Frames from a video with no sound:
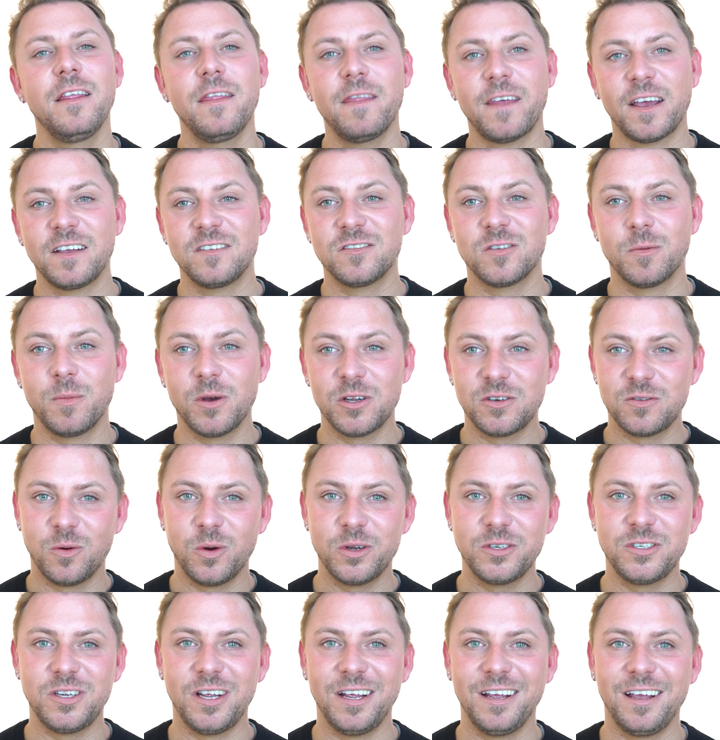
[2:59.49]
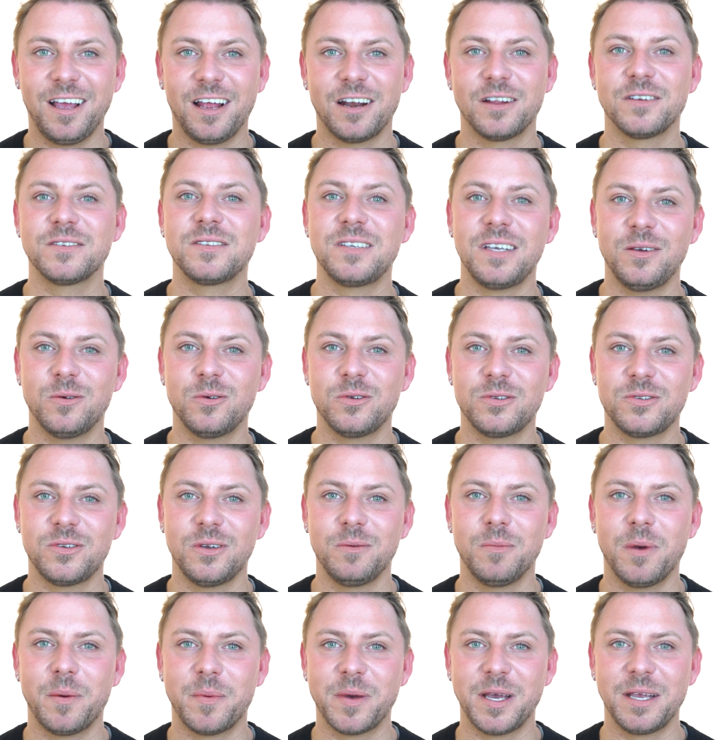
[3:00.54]
Thanks so much for watching and I'll see you all
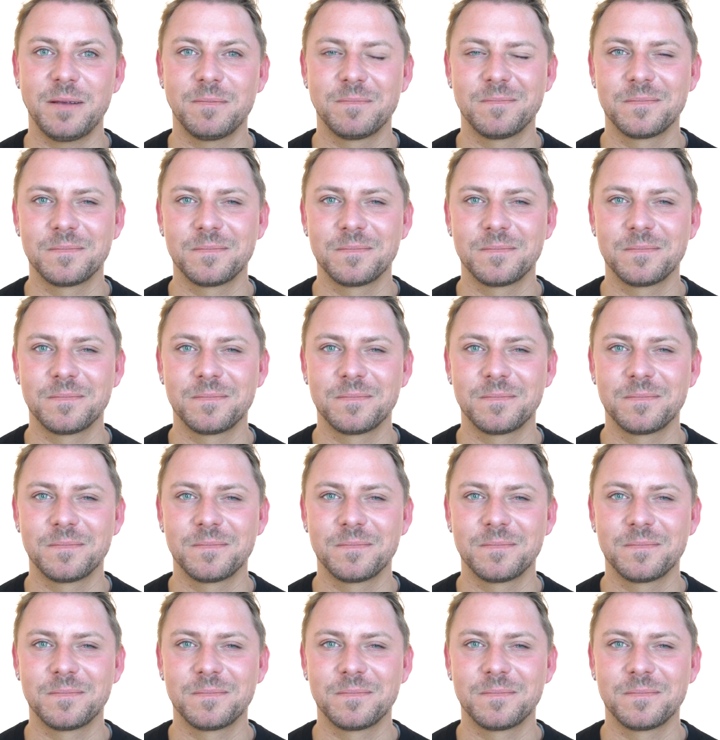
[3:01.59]
soon. Bye-bye.